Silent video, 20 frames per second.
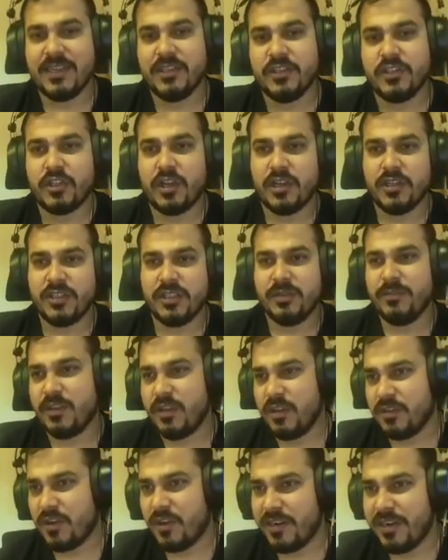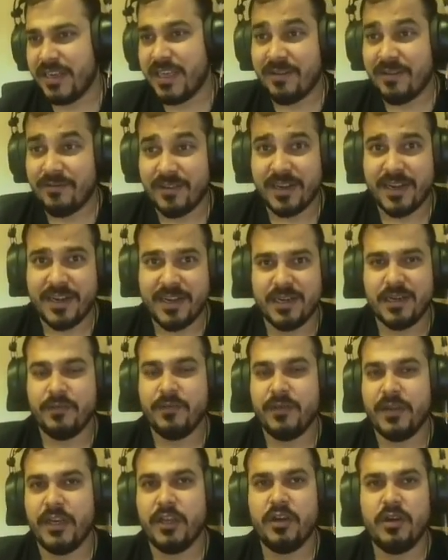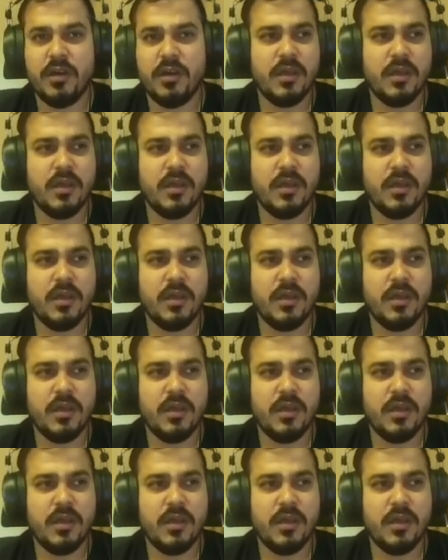installation because already I've created a video,